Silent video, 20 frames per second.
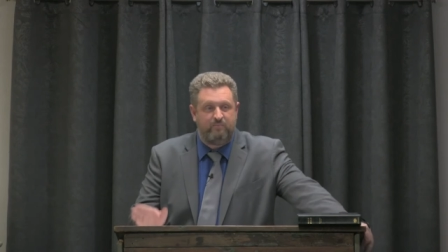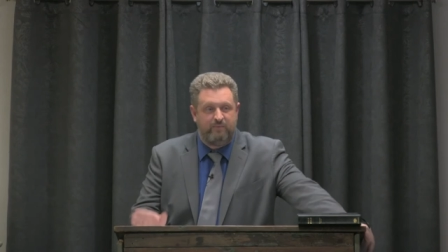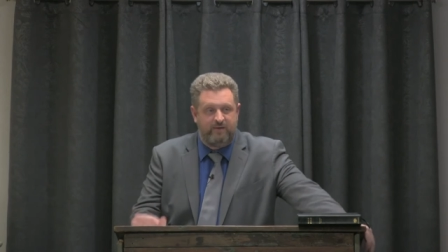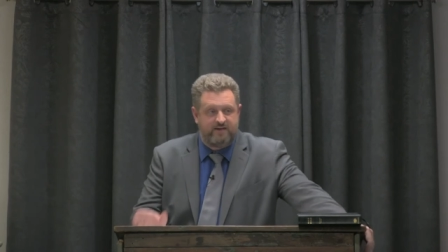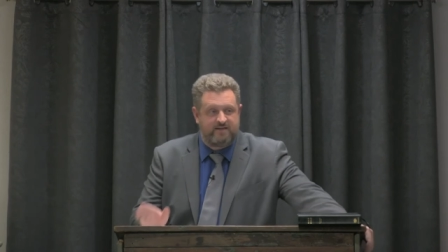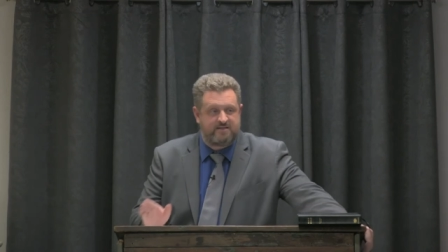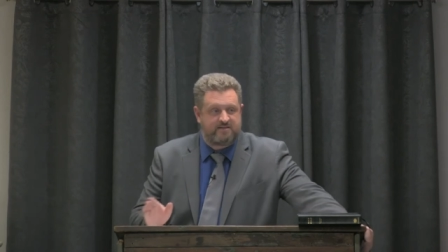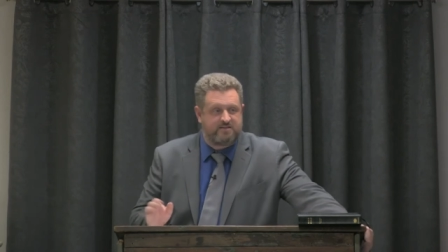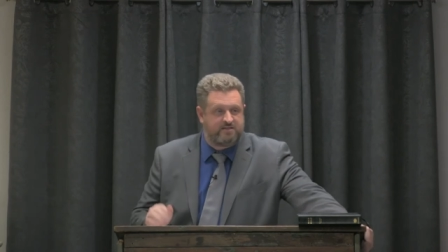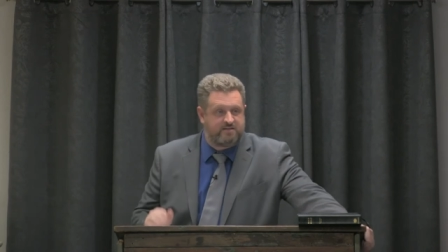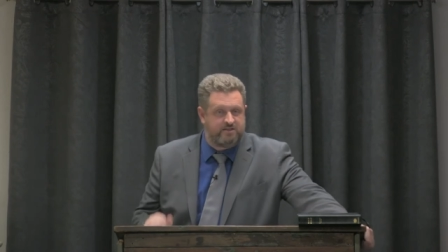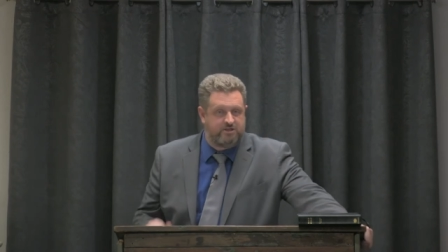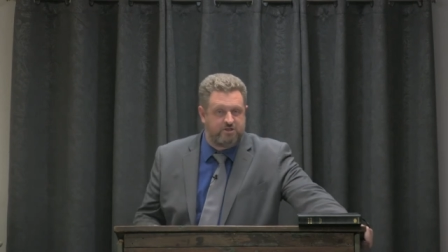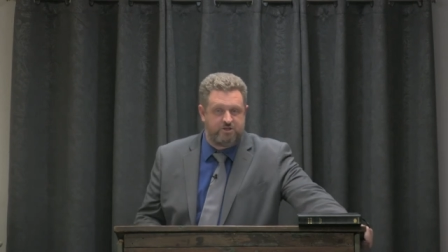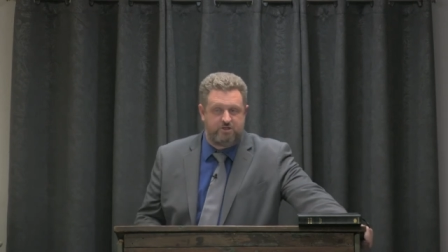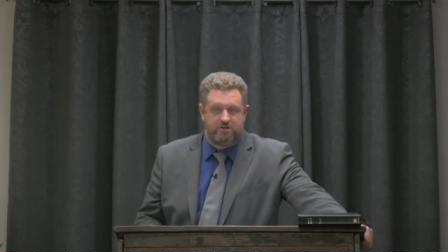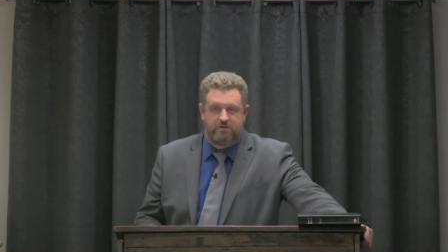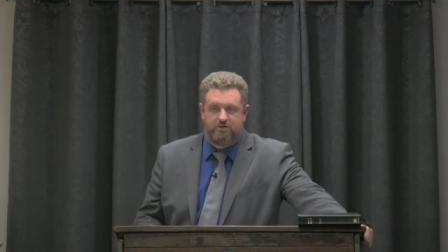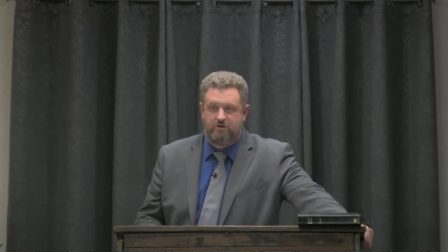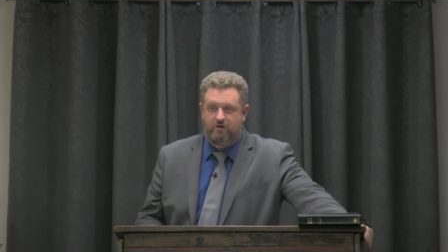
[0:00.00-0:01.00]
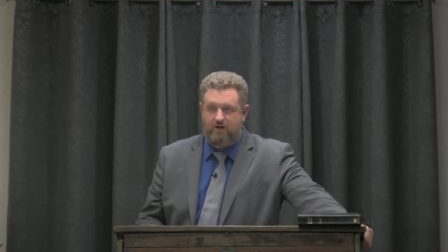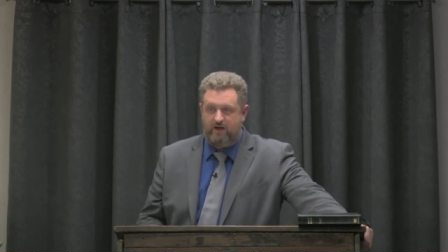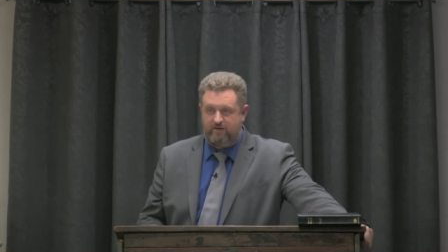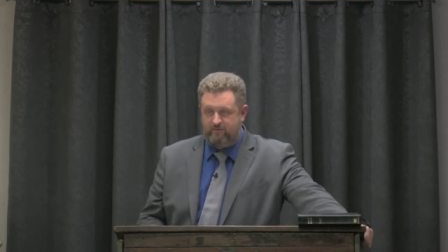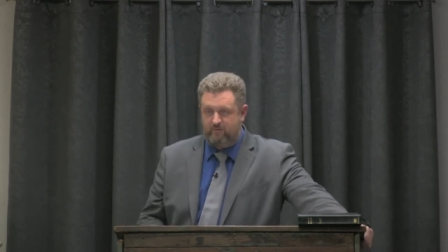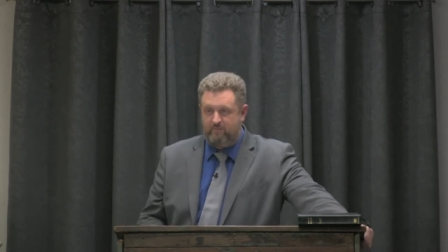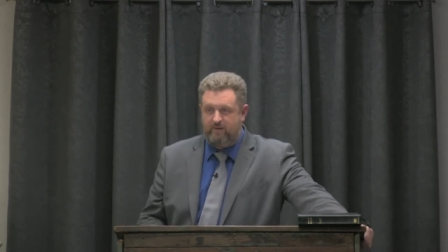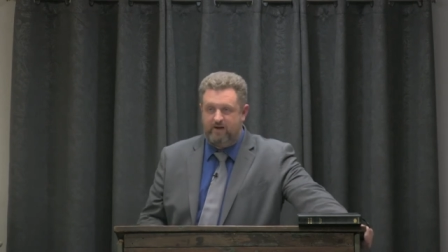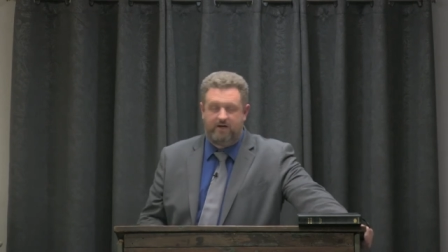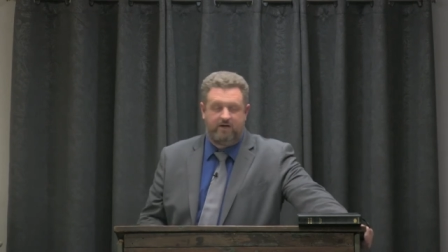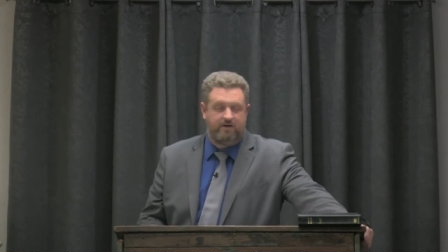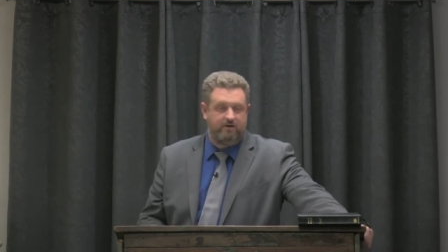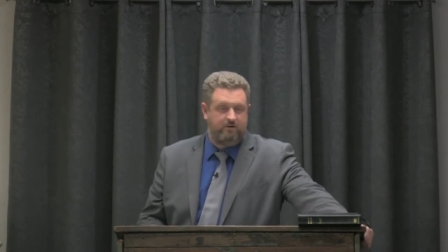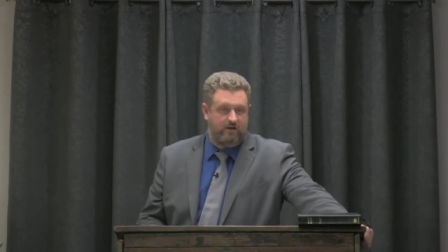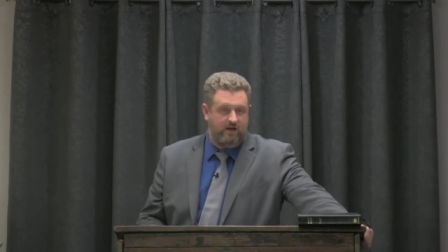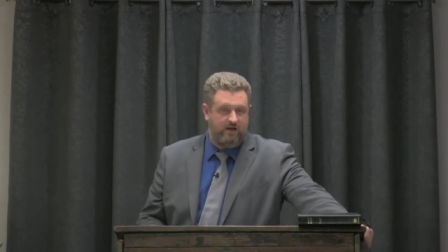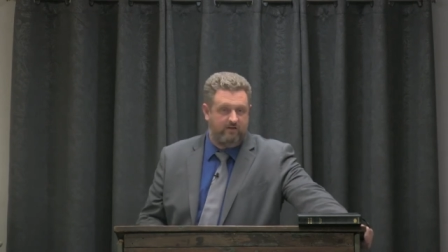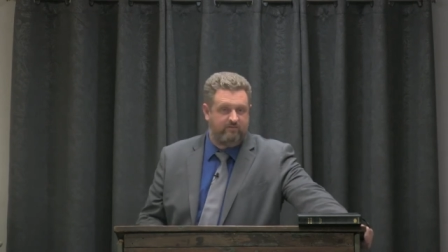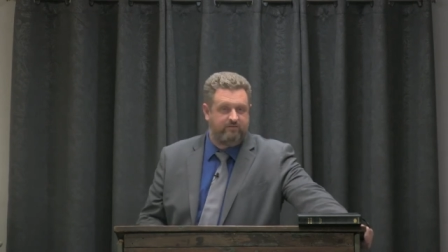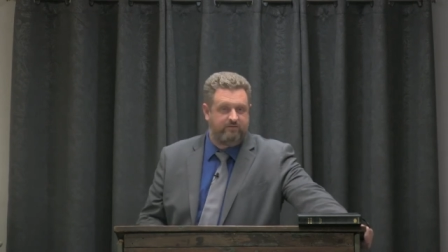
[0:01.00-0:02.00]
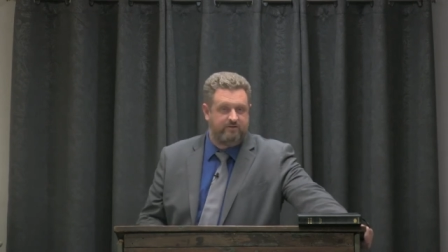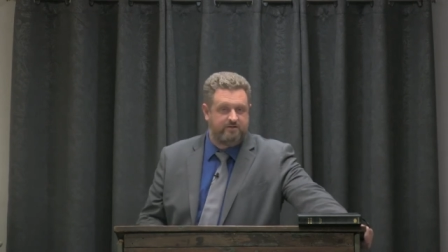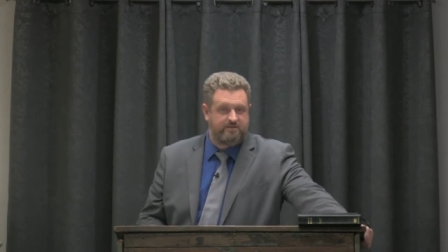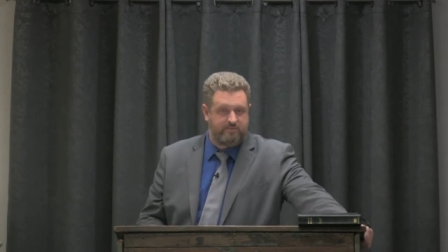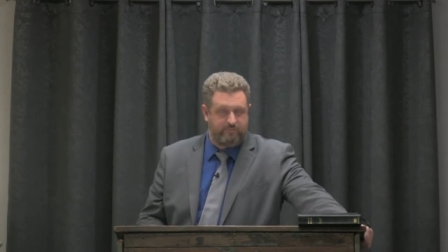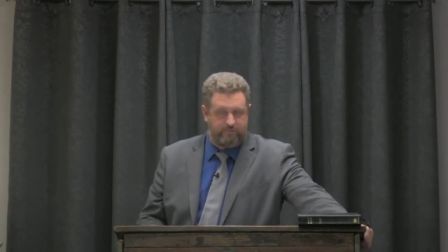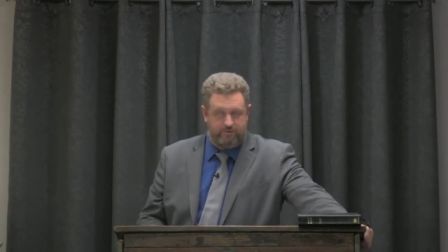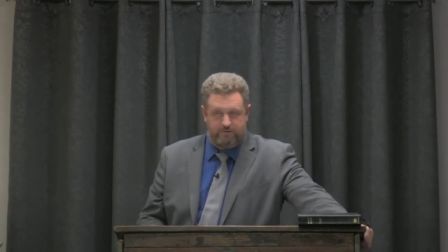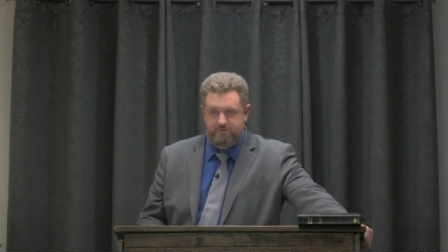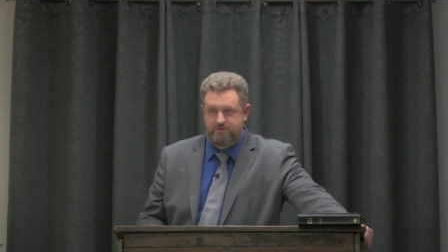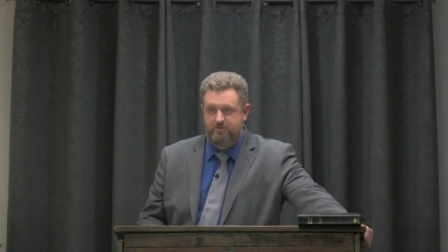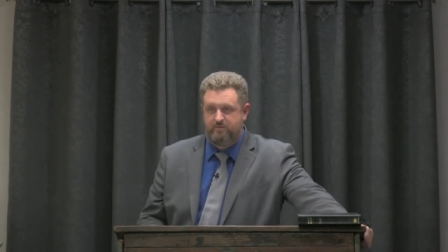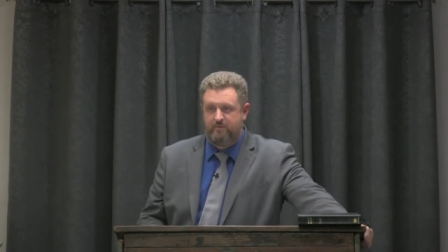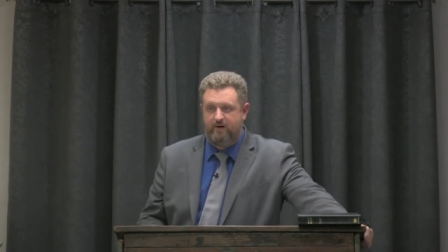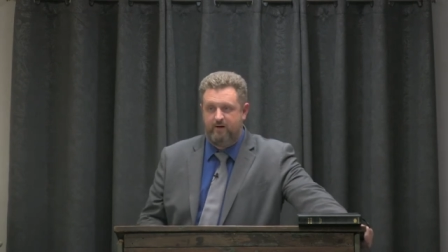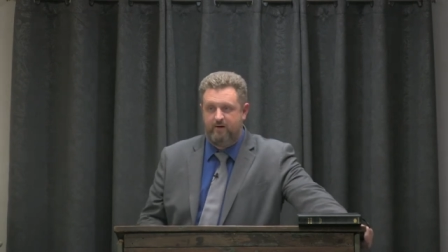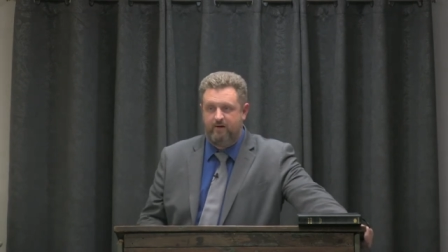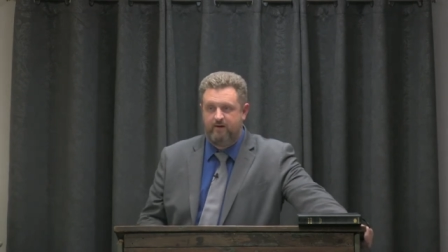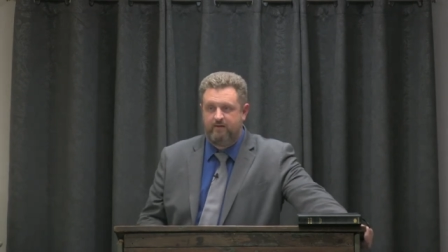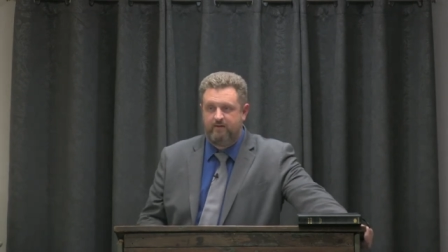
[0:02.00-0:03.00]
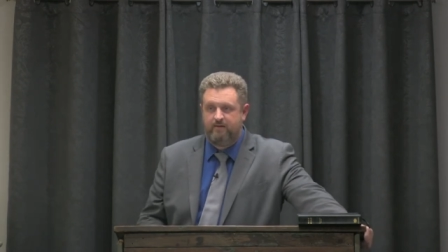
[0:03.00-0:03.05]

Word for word: biggest decision that you'll ever make in your life is the person you marry.